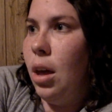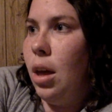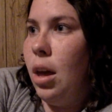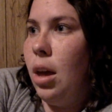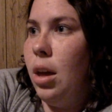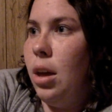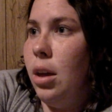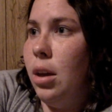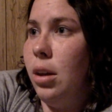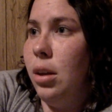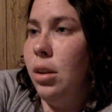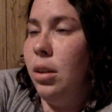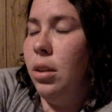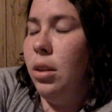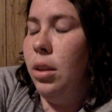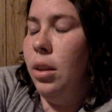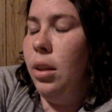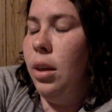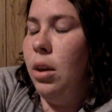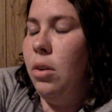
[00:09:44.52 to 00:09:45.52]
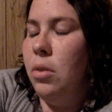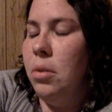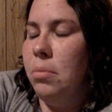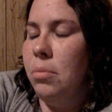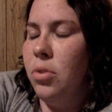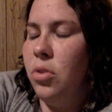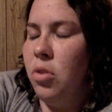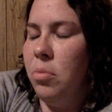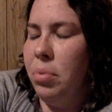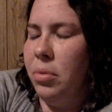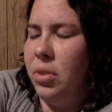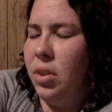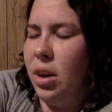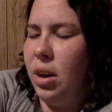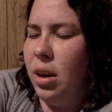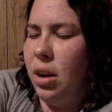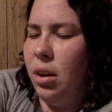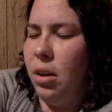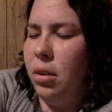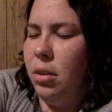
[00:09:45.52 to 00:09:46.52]
And now I'm super
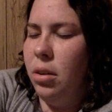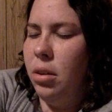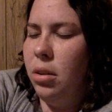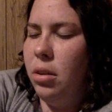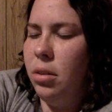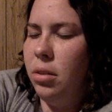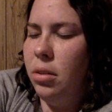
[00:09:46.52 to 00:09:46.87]
tired.